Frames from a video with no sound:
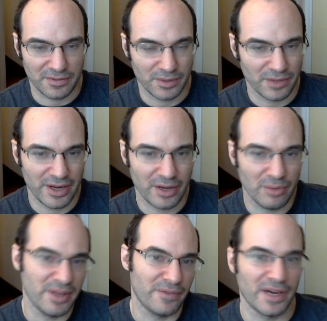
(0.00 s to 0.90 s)
Whenever I go
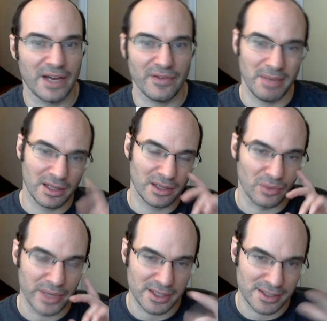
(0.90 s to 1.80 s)
b5, I make a lot of
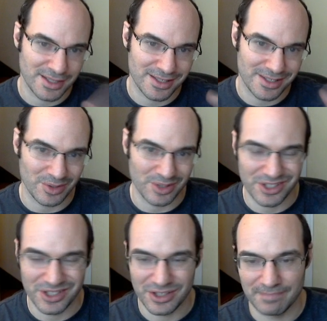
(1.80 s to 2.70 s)
weaknesses, so
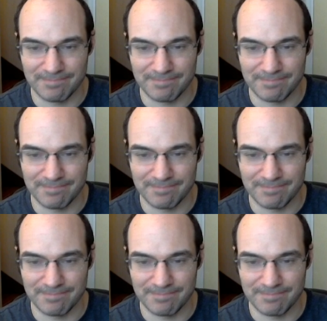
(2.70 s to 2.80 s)
it's...